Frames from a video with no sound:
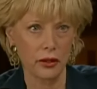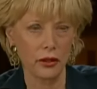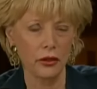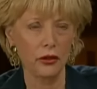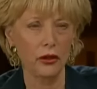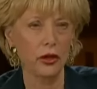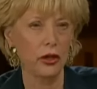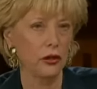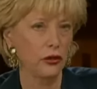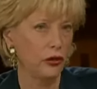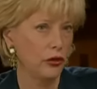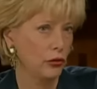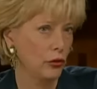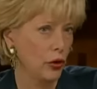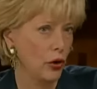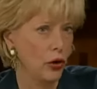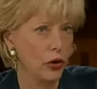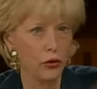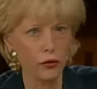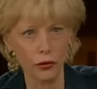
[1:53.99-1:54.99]
in
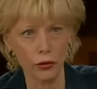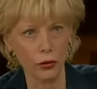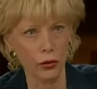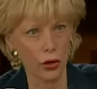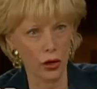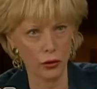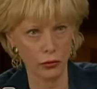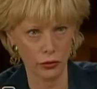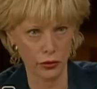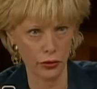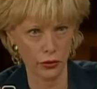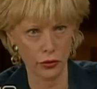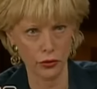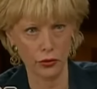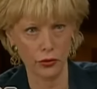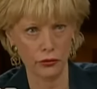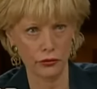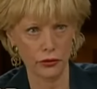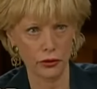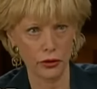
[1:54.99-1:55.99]
your overall
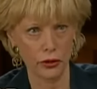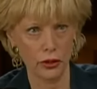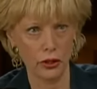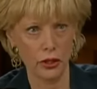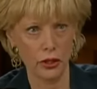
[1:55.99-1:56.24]
reserve.